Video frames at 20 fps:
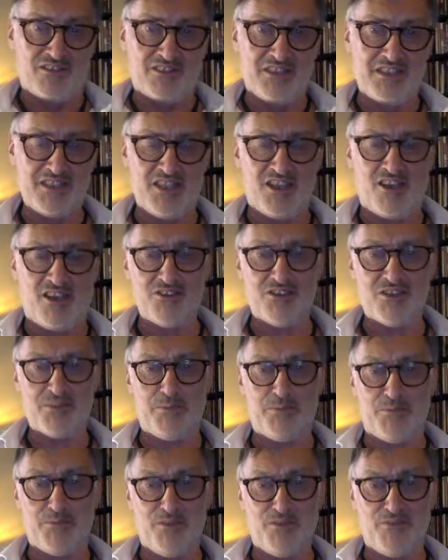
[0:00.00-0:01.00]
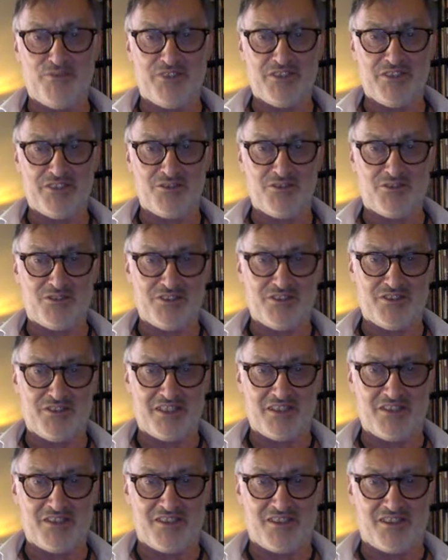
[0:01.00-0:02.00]
It's hard mm. to put my finger on the
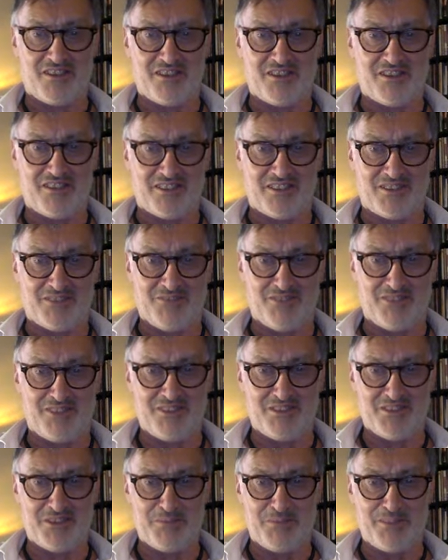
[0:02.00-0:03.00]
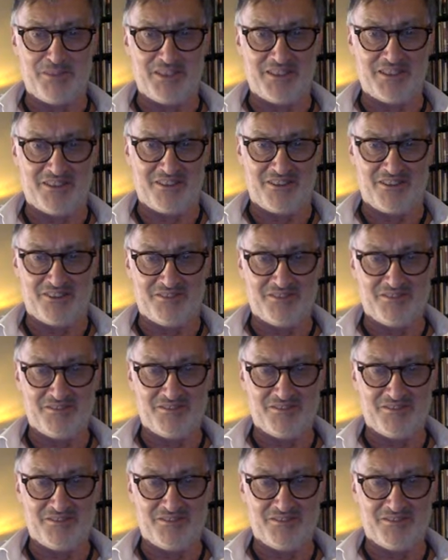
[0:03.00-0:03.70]
things that I like right this minute though.